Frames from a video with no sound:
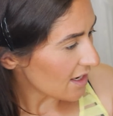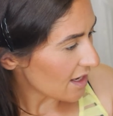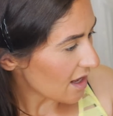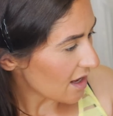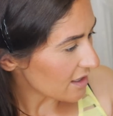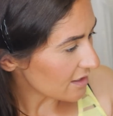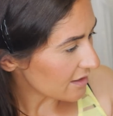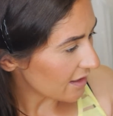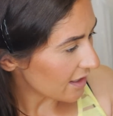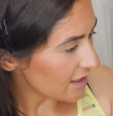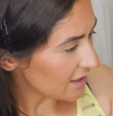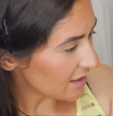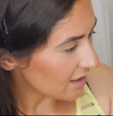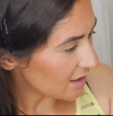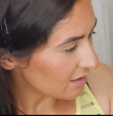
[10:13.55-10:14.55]
It
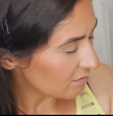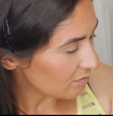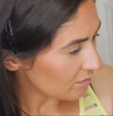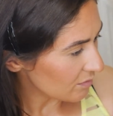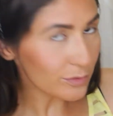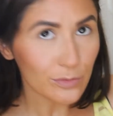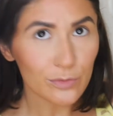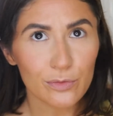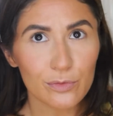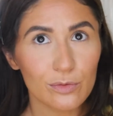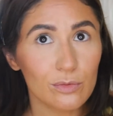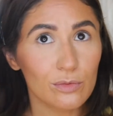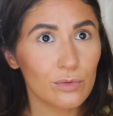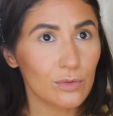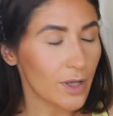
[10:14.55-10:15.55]
has like
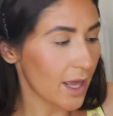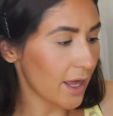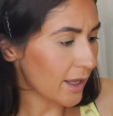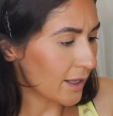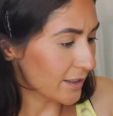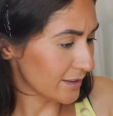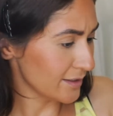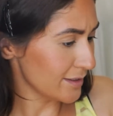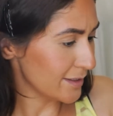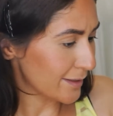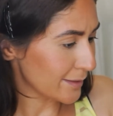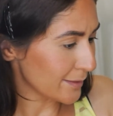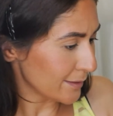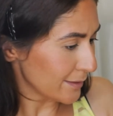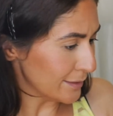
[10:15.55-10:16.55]
blue
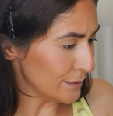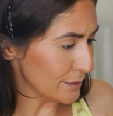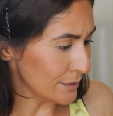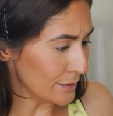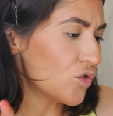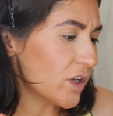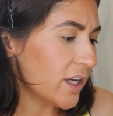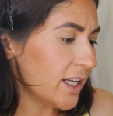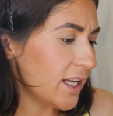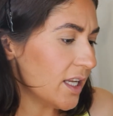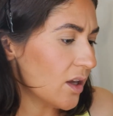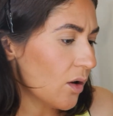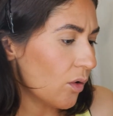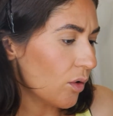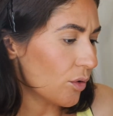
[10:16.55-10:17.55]
and
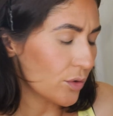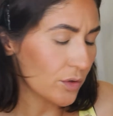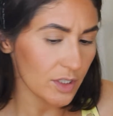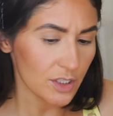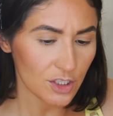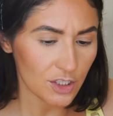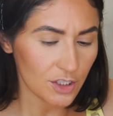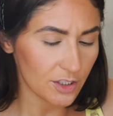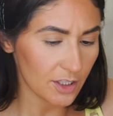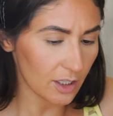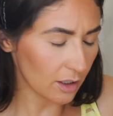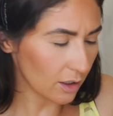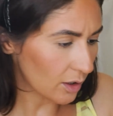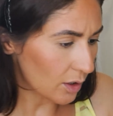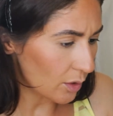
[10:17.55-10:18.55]
green, orange,
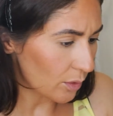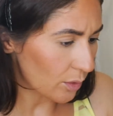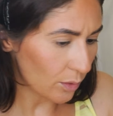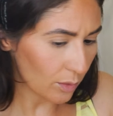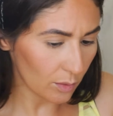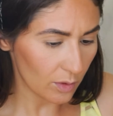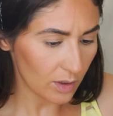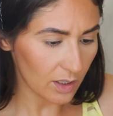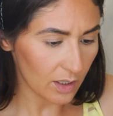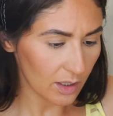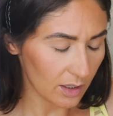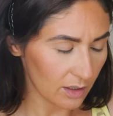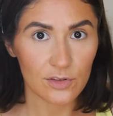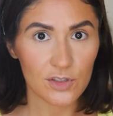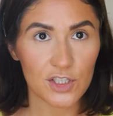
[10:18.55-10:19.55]
yellow,
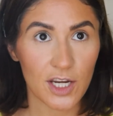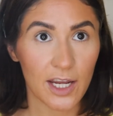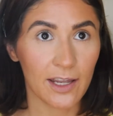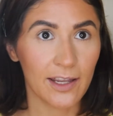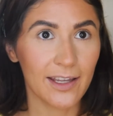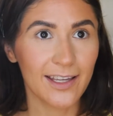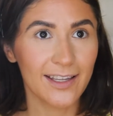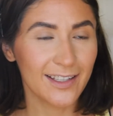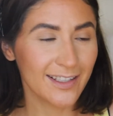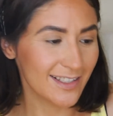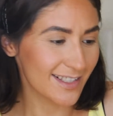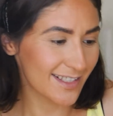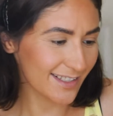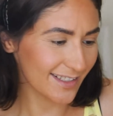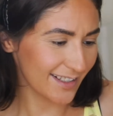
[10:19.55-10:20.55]
every
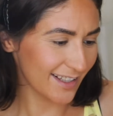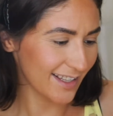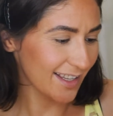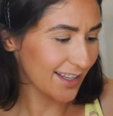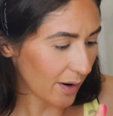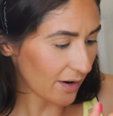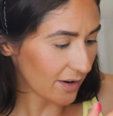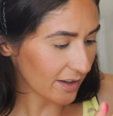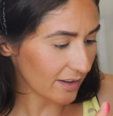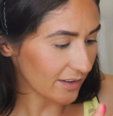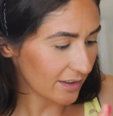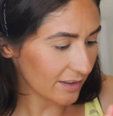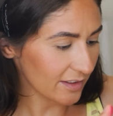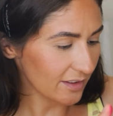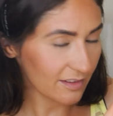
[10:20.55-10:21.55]
shade.
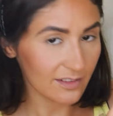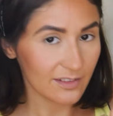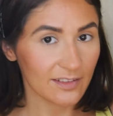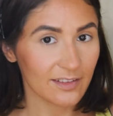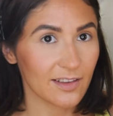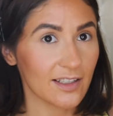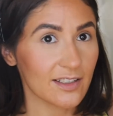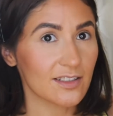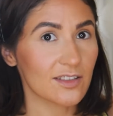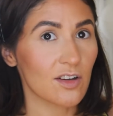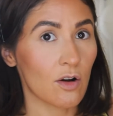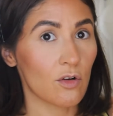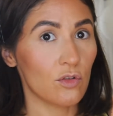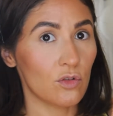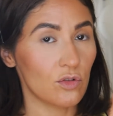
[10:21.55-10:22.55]
Sparkle.
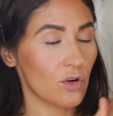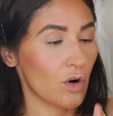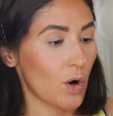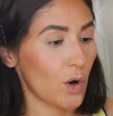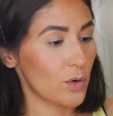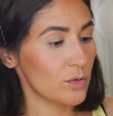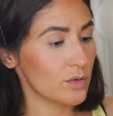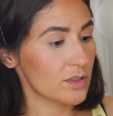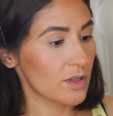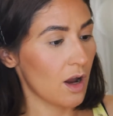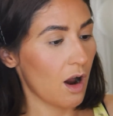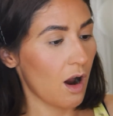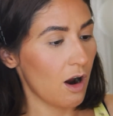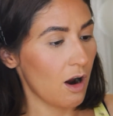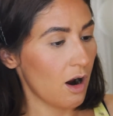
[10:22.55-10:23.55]
This
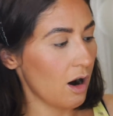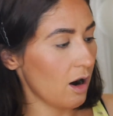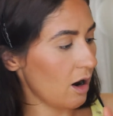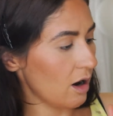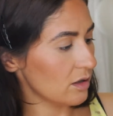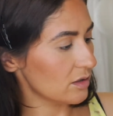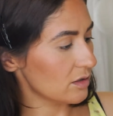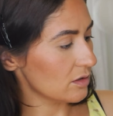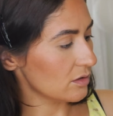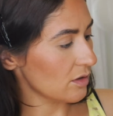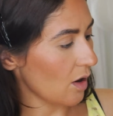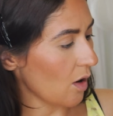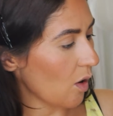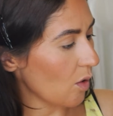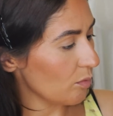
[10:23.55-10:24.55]
rose,
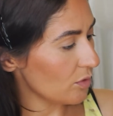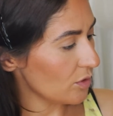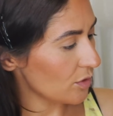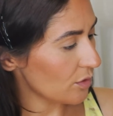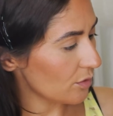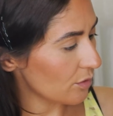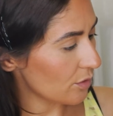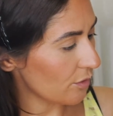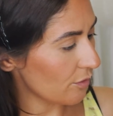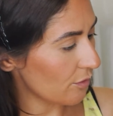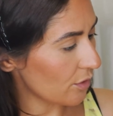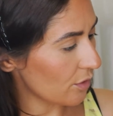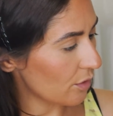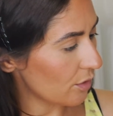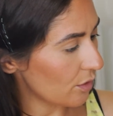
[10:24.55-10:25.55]
so
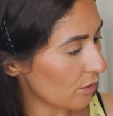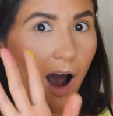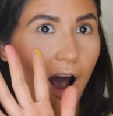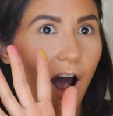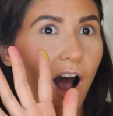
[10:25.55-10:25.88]
beautiful.